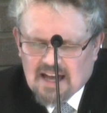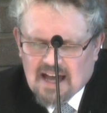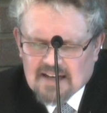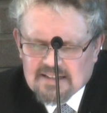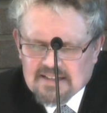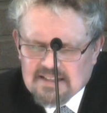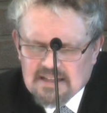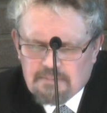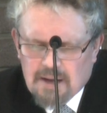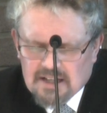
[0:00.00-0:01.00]
that
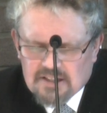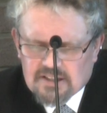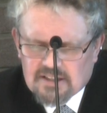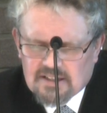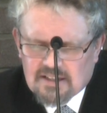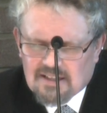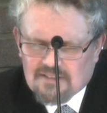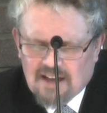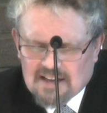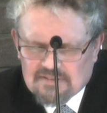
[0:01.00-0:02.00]
anticipation
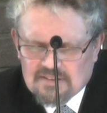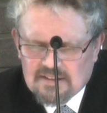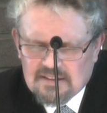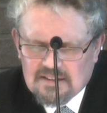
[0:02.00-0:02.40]
of heaven.